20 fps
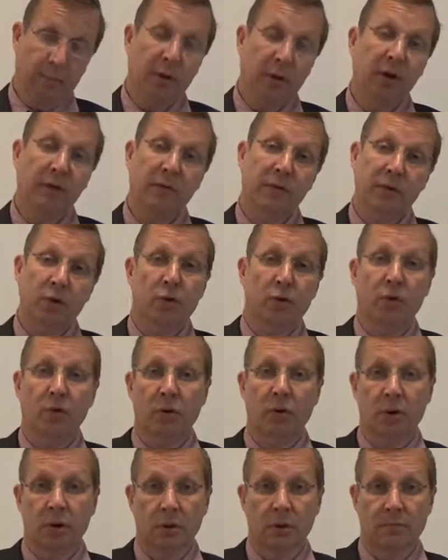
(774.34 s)
if you
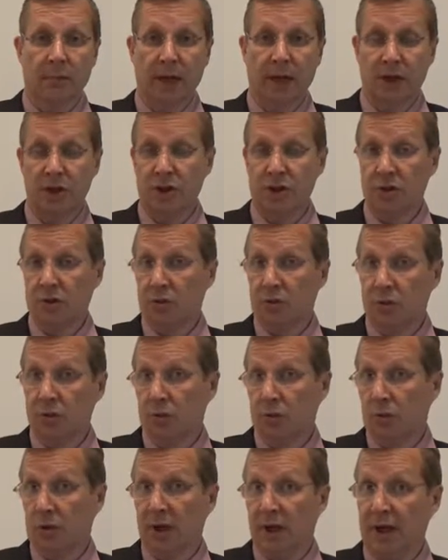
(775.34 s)
manage to
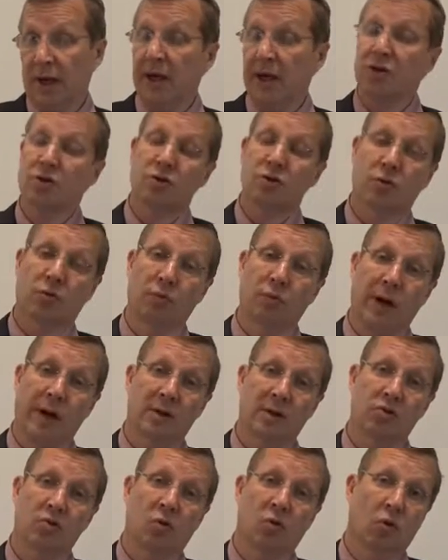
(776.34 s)
get extra
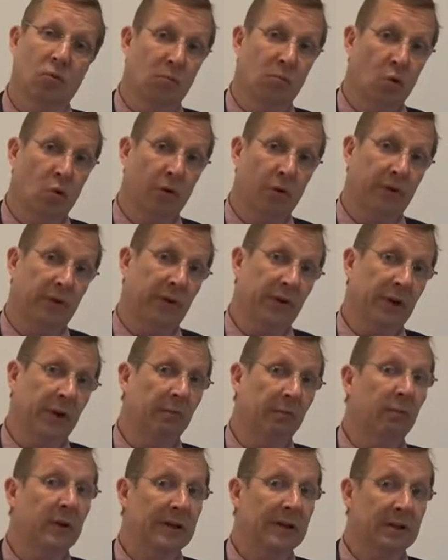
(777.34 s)
rent or more than the
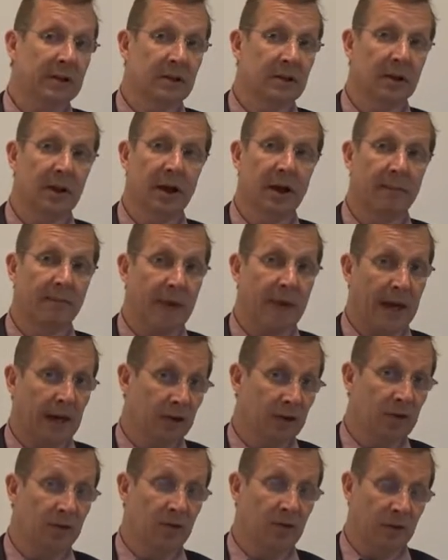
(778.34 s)
rented
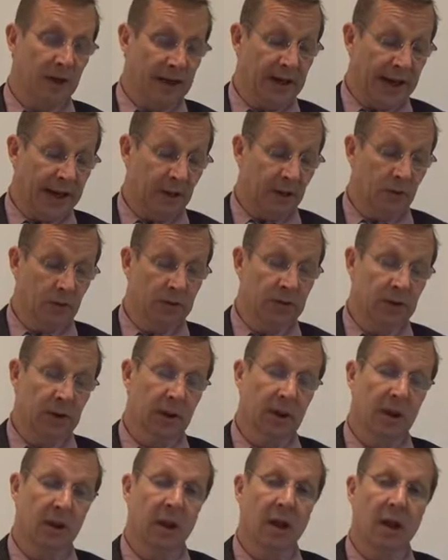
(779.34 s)
amount to the landlord,
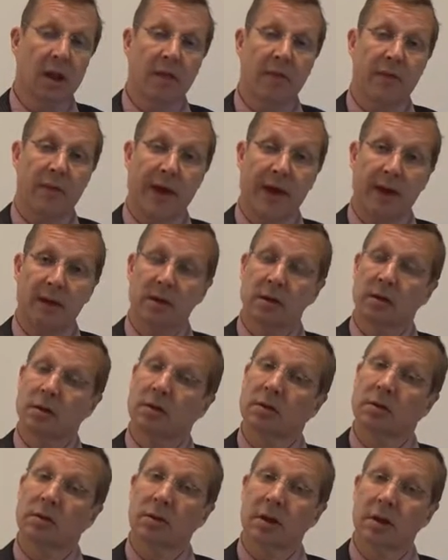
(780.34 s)
that
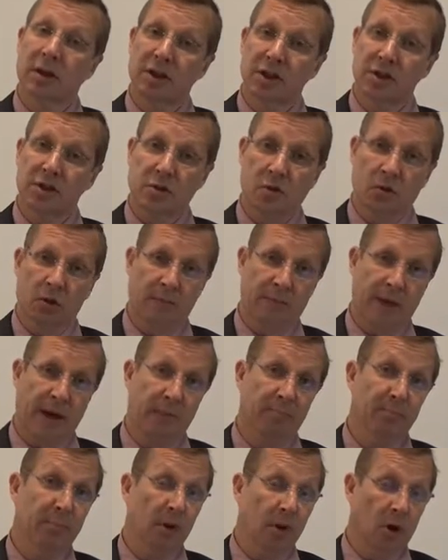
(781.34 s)
additional
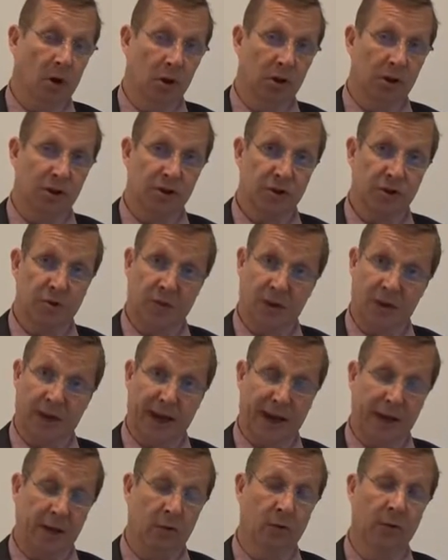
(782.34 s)
amount belongs to the
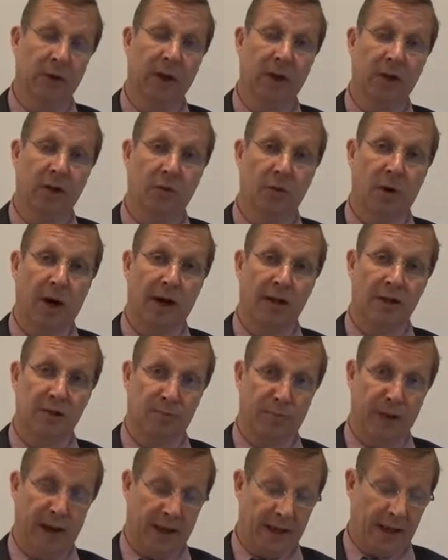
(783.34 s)
landlord and you are to
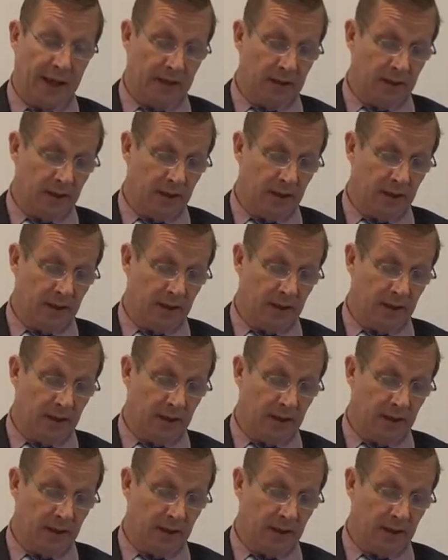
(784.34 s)
pay that to